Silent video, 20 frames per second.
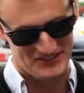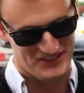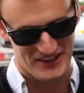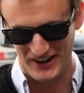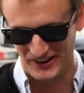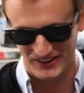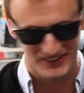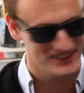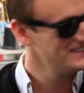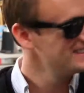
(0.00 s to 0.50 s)

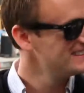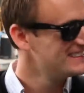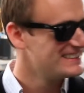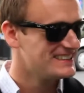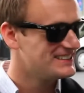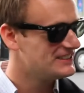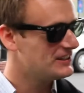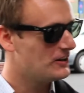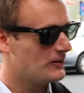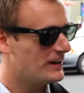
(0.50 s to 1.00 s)
No,
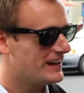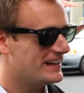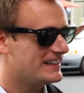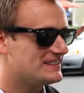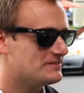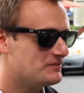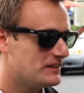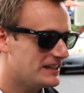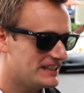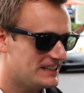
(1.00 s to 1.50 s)
no
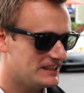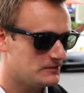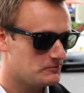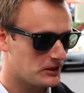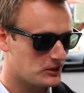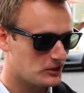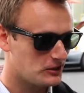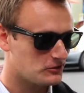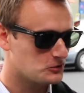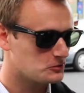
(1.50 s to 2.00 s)
way. My
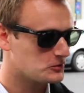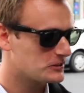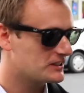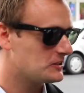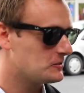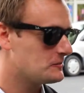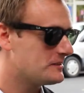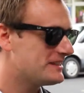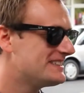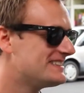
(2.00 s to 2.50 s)
uh, my girlfriend
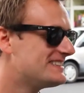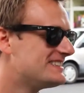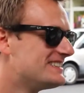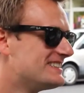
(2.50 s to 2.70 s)
would kill me.